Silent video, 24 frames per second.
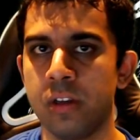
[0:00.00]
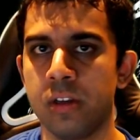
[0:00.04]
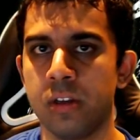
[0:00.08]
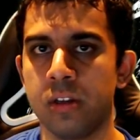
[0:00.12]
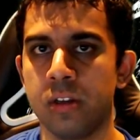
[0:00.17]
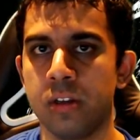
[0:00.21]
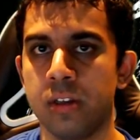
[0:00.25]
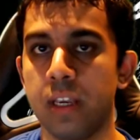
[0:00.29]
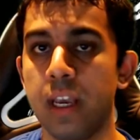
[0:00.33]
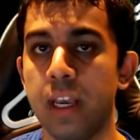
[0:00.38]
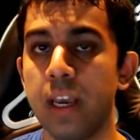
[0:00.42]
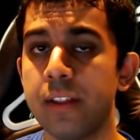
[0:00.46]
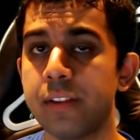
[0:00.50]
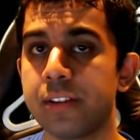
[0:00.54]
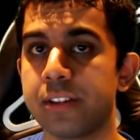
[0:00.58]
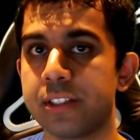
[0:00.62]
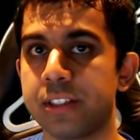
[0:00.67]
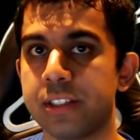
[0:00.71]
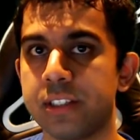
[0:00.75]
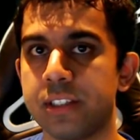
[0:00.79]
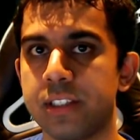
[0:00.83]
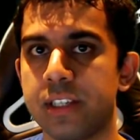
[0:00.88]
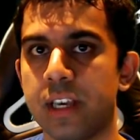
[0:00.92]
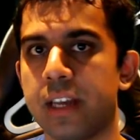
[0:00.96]
yeah, this
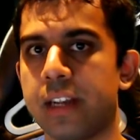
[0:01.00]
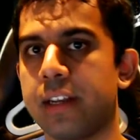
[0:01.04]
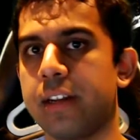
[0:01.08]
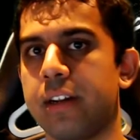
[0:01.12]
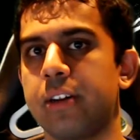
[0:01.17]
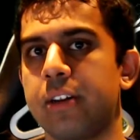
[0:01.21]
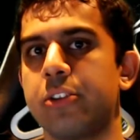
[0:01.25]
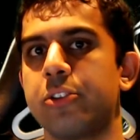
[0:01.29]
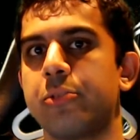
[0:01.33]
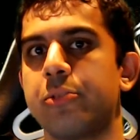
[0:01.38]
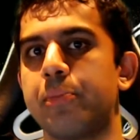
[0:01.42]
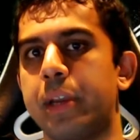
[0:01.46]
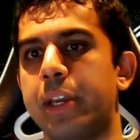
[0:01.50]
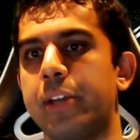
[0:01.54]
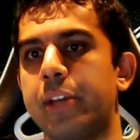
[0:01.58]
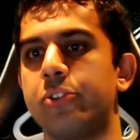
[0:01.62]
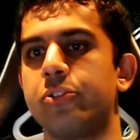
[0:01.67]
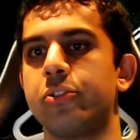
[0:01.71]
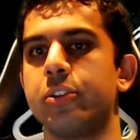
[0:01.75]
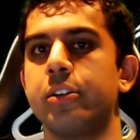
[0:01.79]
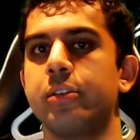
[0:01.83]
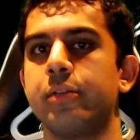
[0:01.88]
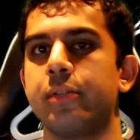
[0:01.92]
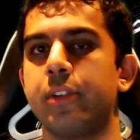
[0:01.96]
is yet another
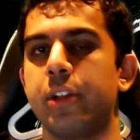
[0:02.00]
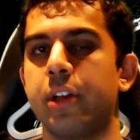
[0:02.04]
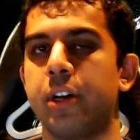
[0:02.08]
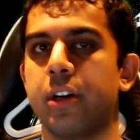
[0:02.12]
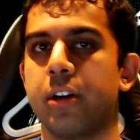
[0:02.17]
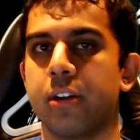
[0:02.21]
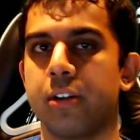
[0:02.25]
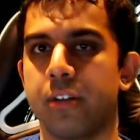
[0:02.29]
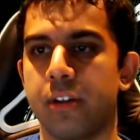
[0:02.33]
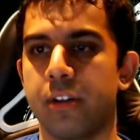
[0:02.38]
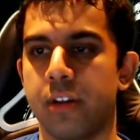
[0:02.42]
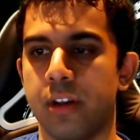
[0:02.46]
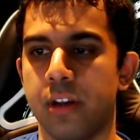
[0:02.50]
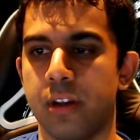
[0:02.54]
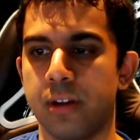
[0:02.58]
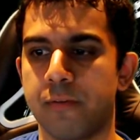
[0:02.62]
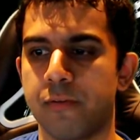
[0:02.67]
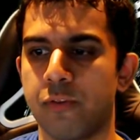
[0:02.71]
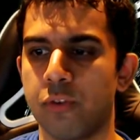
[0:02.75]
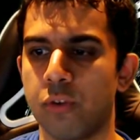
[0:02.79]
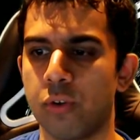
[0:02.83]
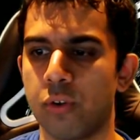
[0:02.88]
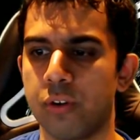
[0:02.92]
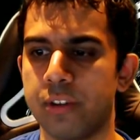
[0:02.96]
Patreon vlog uh,
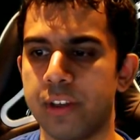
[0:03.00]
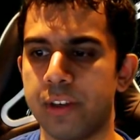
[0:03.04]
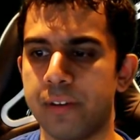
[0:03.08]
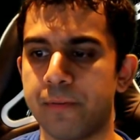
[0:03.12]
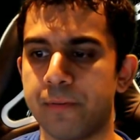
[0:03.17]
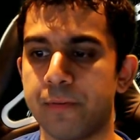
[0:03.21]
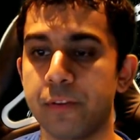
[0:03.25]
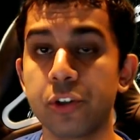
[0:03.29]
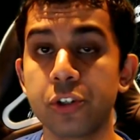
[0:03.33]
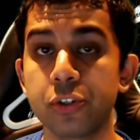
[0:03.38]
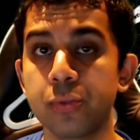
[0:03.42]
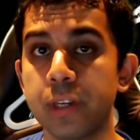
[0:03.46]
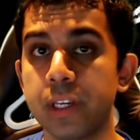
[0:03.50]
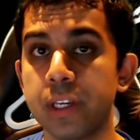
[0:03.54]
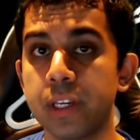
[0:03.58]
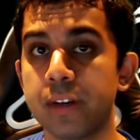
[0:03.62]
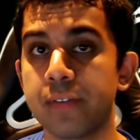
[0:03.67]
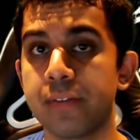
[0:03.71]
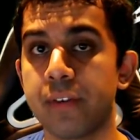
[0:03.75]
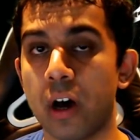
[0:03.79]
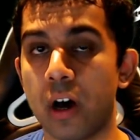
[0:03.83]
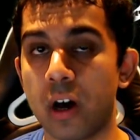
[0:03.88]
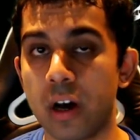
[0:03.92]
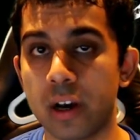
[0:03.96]
for the first week of
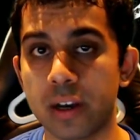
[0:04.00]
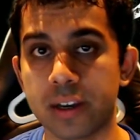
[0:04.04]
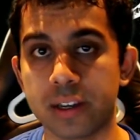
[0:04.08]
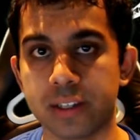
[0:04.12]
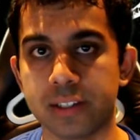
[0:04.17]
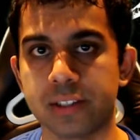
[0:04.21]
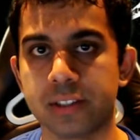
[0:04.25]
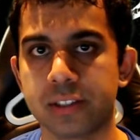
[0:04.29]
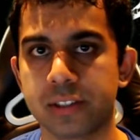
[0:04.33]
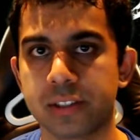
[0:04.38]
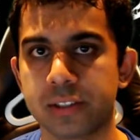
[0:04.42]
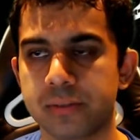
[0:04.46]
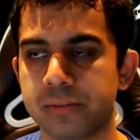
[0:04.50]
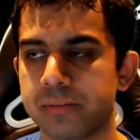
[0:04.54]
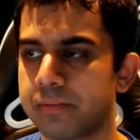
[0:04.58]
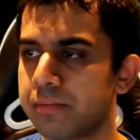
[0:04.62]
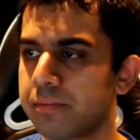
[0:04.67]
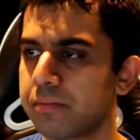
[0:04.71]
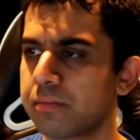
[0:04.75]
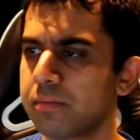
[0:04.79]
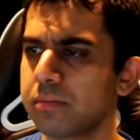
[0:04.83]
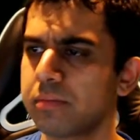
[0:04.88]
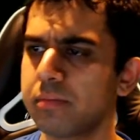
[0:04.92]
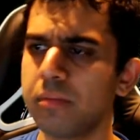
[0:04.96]
August.
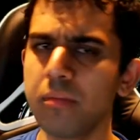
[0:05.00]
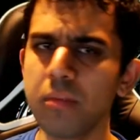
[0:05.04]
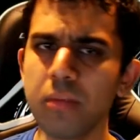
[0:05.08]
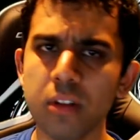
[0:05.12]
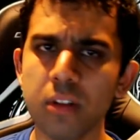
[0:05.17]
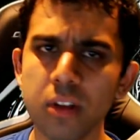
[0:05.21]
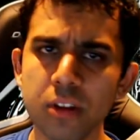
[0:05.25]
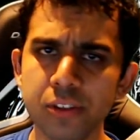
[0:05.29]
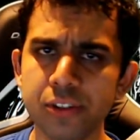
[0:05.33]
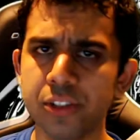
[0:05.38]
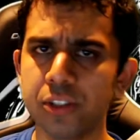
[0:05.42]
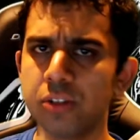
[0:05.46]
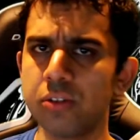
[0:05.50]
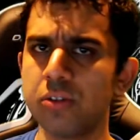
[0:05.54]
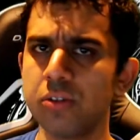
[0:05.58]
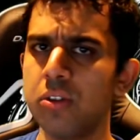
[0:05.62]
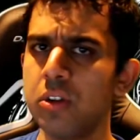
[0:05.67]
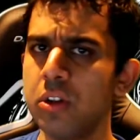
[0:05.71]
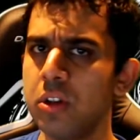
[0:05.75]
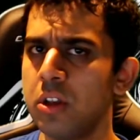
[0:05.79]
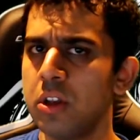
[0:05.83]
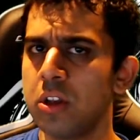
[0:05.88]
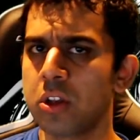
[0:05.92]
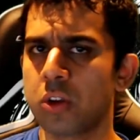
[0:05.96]
So
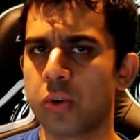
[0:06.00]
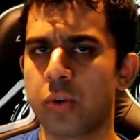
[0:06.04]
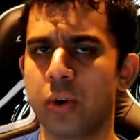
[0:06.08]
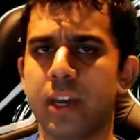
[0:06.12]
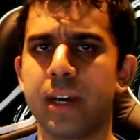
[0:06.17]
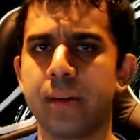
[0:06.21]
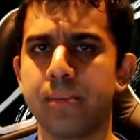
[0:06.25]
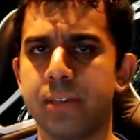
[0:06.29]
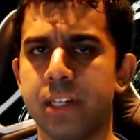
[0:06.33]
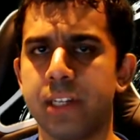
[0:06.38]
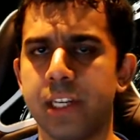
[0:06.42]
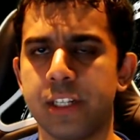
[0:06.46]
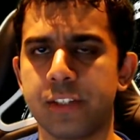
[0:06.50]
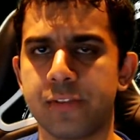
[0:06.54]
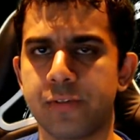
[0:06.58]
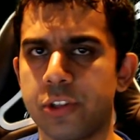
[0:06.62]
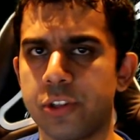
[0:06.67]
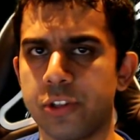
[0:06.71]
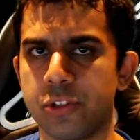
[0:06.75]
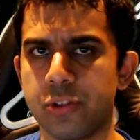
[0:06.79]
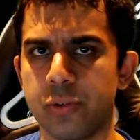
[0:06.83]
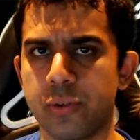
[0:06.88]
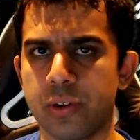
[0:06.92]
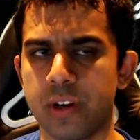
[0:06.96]
quick updates for
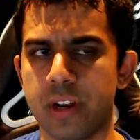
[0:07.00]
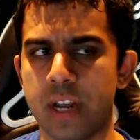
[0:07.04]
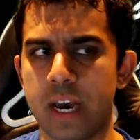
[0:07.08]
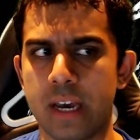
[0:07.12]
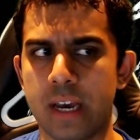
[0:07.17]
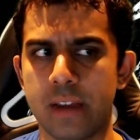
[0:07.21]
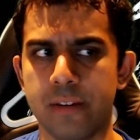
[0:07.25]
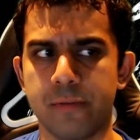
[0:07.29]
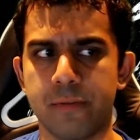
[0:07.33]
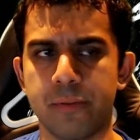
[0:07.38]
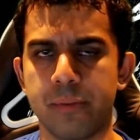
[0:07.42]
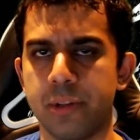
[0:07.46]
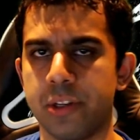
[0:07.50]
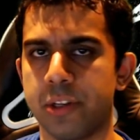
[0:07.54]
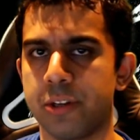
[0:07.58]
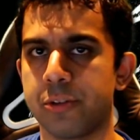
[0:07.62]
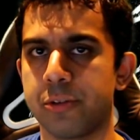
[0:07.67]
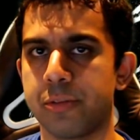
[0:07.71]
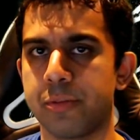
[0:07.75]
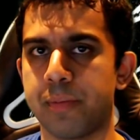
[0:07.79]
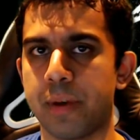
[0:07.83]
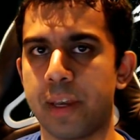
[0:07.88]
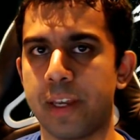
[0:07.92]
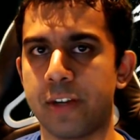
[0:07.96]
those who are not familiar
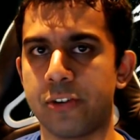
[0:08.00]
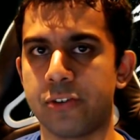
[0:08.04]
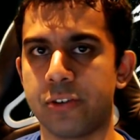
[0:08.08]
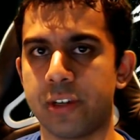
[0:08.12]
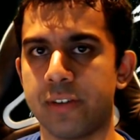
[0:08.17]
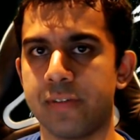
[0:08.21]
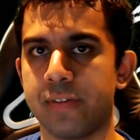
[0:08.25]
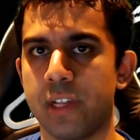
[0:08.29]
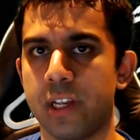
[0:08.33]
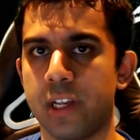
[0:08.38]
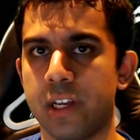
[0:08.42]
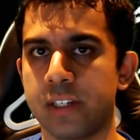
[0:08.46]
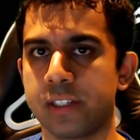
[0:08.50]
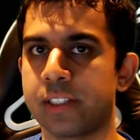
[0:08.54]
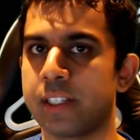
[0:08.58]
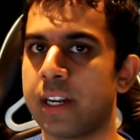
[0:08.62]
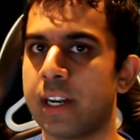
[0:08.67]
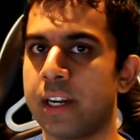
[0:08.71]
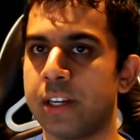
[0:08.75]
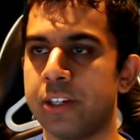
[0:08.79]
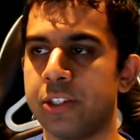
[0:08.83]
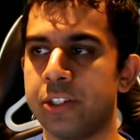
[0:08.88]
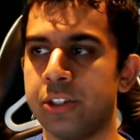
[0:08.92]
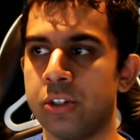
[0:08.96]
with Patreon vlogs that
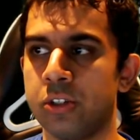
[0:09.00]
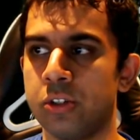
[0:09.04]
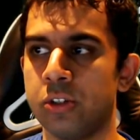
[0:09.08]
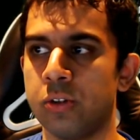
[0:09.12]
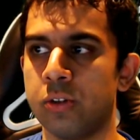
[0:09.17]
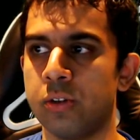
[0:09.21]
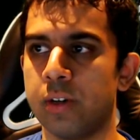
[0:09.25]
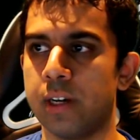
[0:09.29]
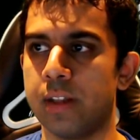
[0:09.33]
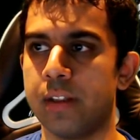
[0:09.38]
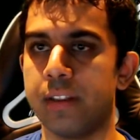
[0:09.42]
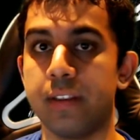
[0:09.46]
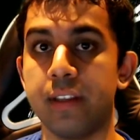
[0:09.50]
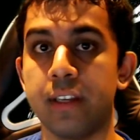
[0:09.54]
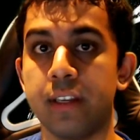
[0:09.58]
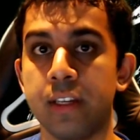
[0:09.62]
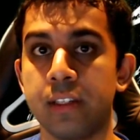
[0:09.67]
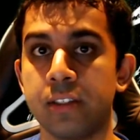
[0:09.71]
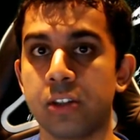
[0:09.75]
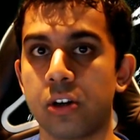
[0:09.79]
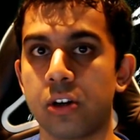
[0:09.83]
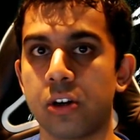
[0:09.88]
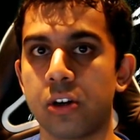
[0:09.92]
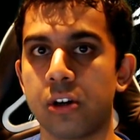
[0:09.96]
I do. Uh, these
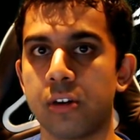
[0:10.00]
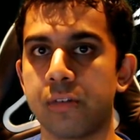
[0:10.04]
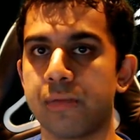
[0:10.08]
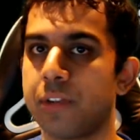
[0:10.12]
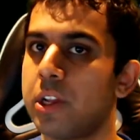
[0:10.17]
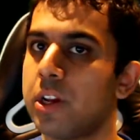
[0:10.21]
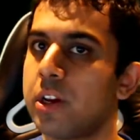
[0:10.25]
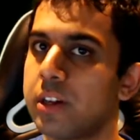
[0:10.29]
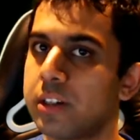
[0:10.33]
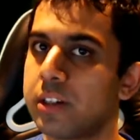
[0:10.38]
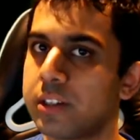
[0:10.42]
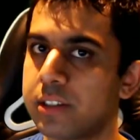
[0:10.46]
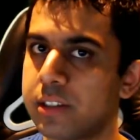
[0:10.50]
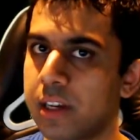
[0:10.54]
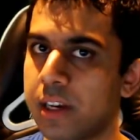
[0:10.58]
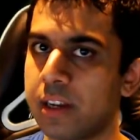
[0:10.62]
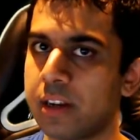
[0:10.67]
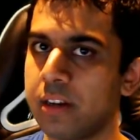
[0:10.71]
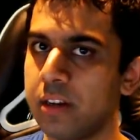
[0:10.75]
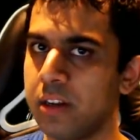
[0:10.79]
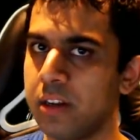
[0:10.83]
are vlogs that